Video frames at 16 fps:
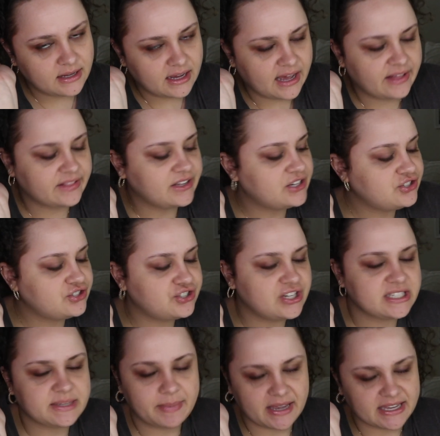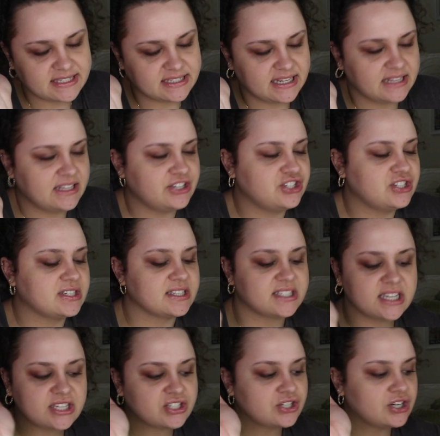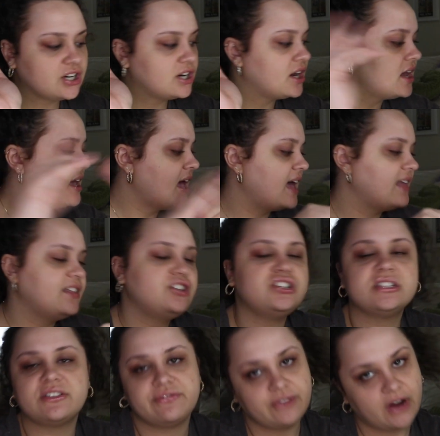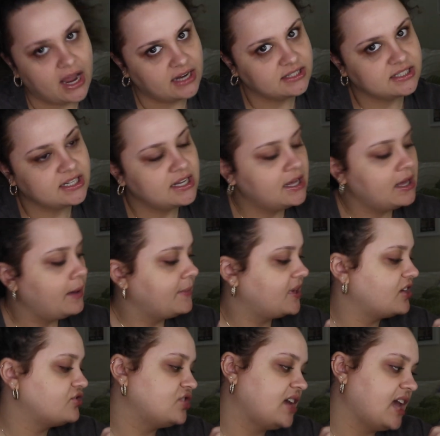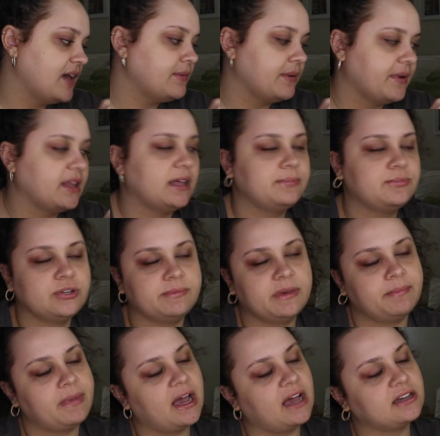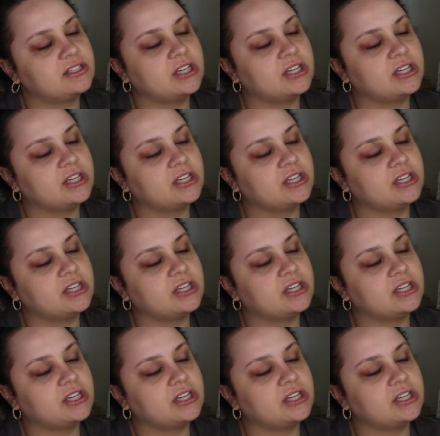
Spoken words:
At least she's a bestie, at least she's a sister, at least she's a friend, because she gave me my lip treatment back.